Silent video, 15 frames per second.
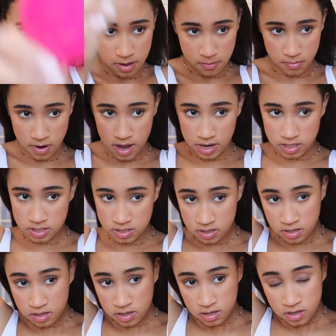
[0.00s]
my brush
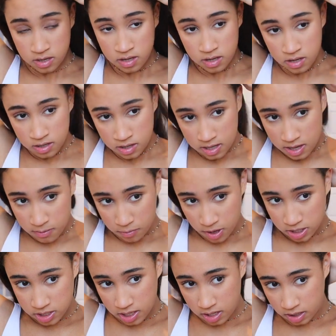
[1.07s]
and
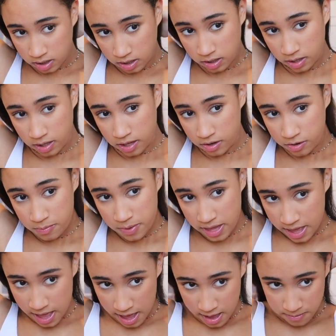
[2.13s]
brush like a little
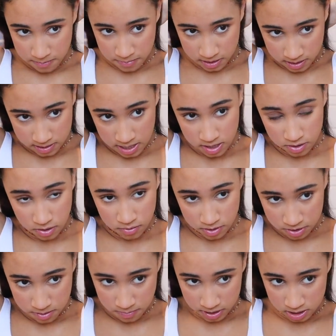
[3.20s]
bit up because I don't
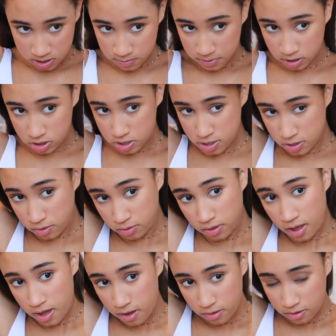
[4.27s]
want the bun to be too
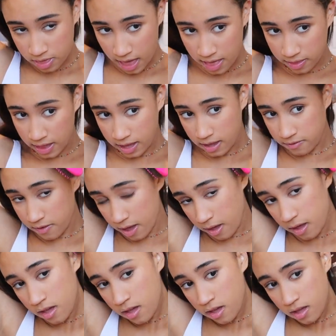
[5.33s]
low that like if
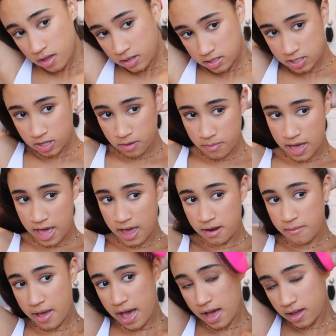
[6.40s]
I tilt my
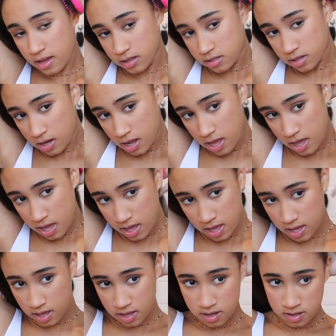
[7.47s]
head back, it's gonna
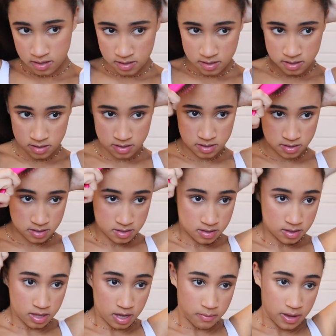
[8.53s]
hit
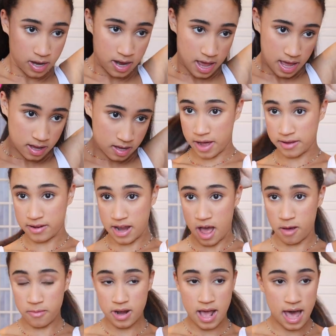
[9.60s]
like my neck. Right,
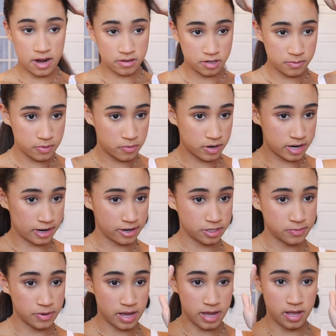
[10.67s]
now I'm gonna add a little bit more
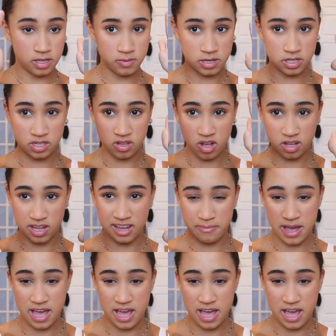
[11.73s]
hairspray, especially along like